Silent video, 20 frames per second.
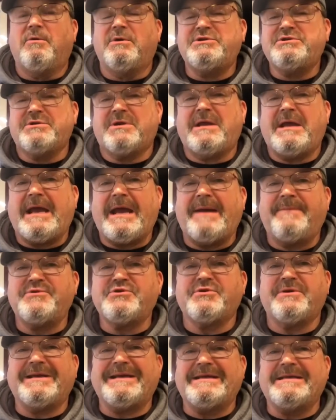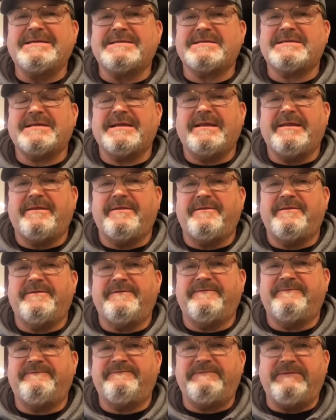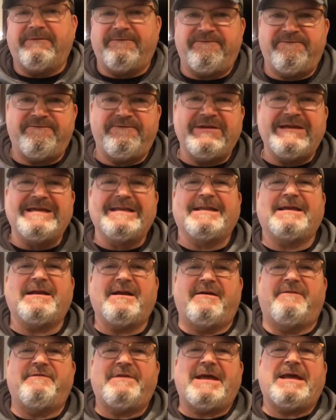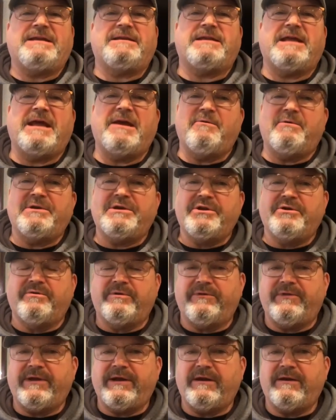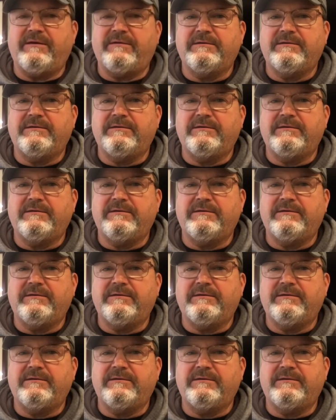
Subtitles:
What you're capturing is the feeling of that day when you were there.